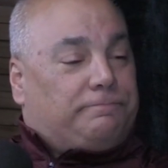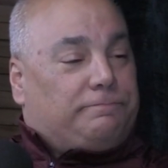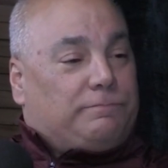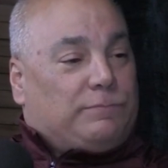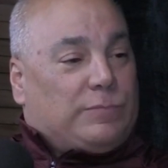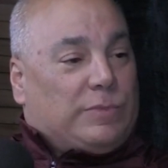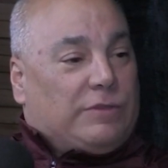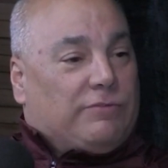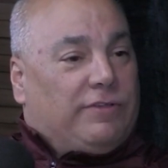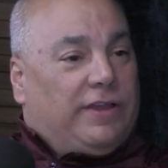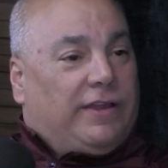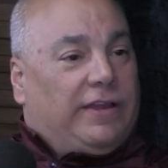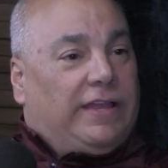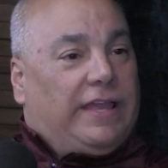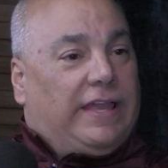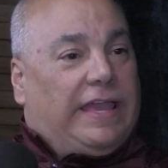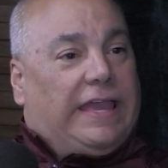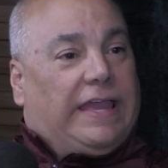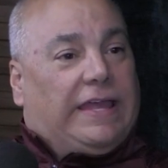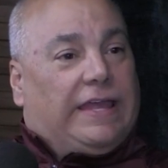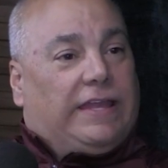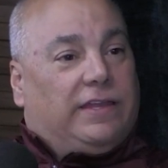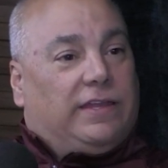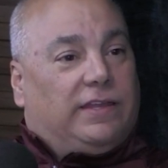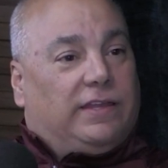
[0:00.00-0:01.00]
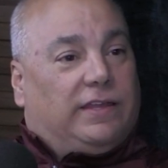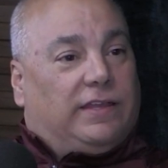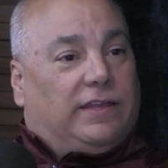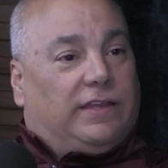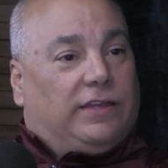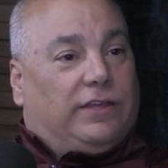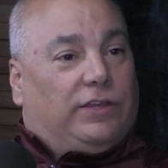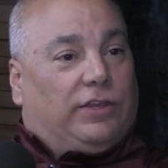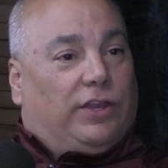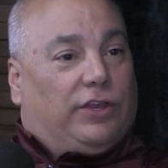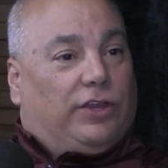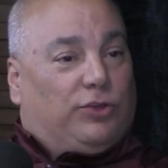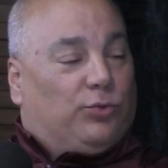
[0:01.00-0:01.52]
Good. And
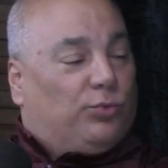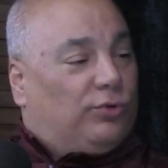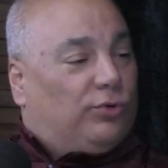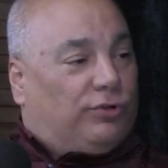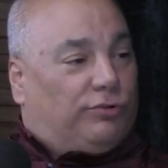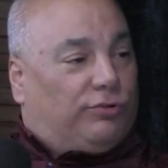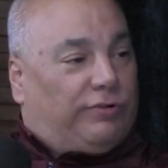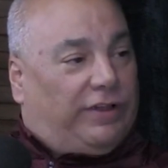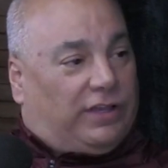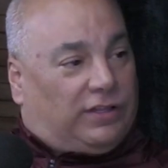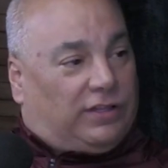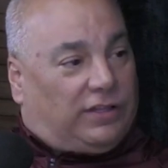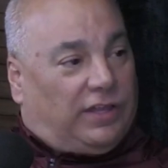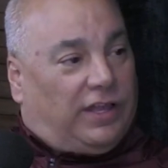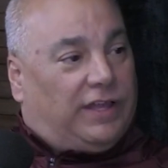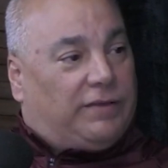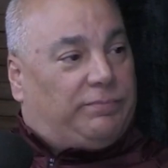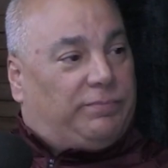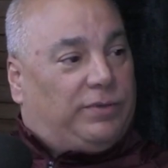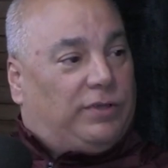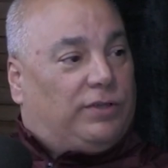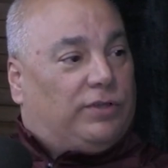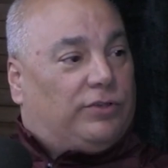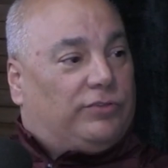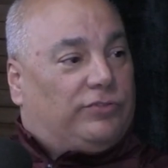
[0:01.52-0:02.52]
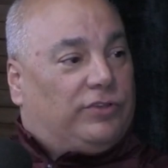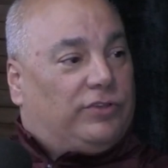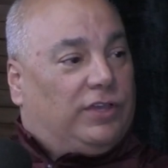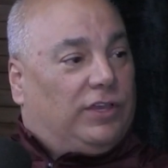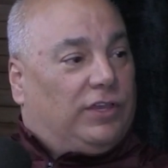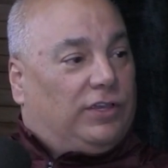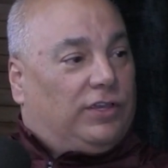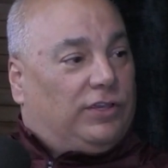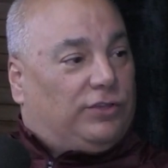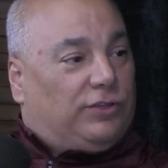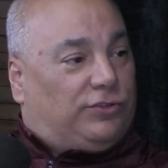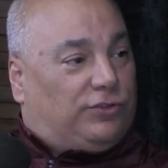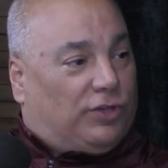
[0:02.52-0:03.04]
you were a great client because
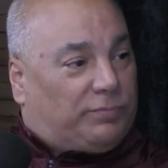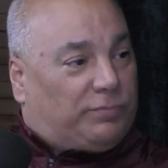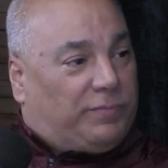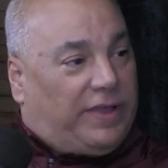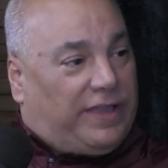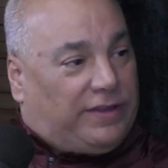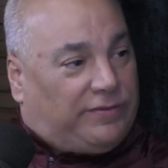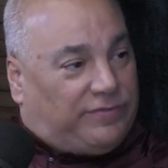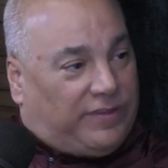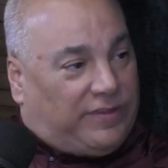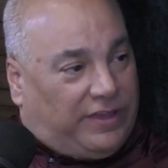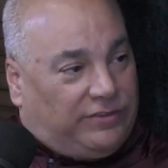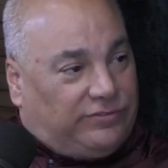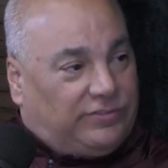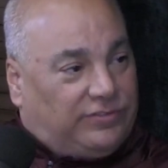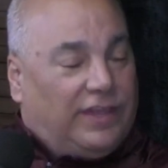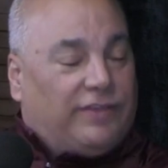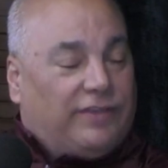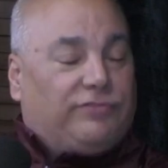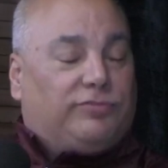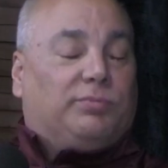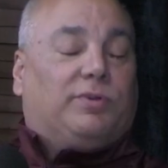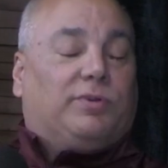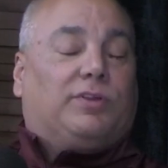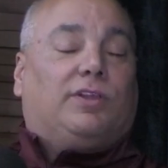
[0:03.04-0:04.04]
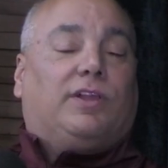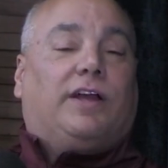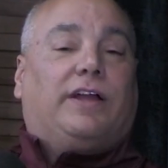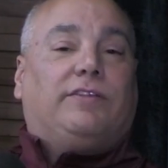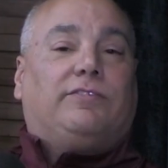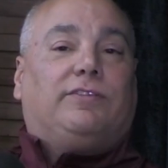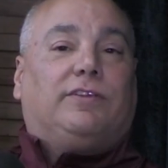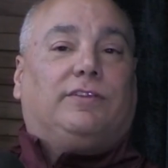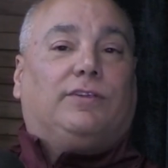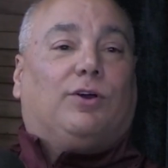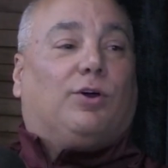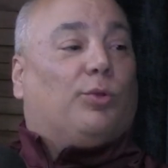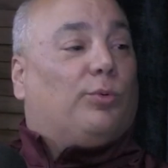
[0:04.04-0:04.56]
you took my advice. I have some clients
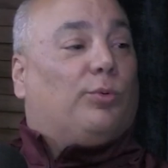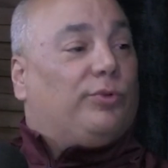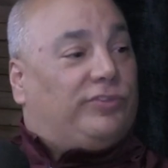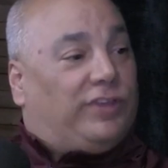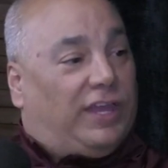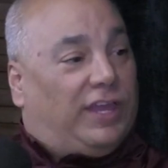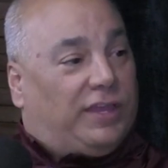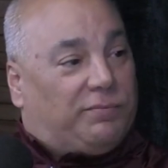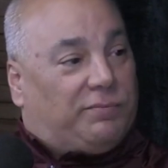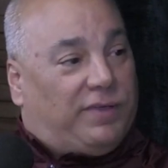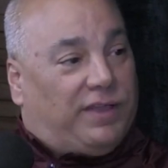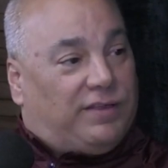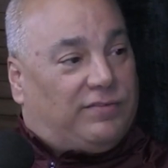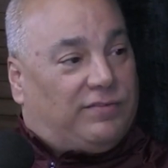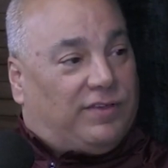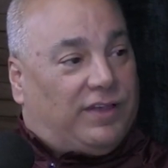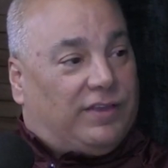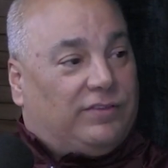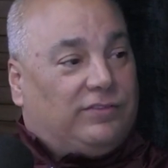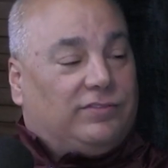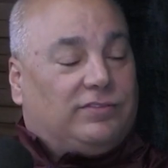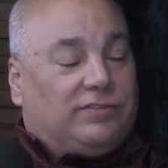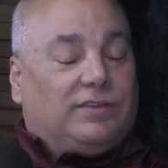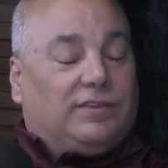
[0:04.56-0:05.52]
that don't always take my advice,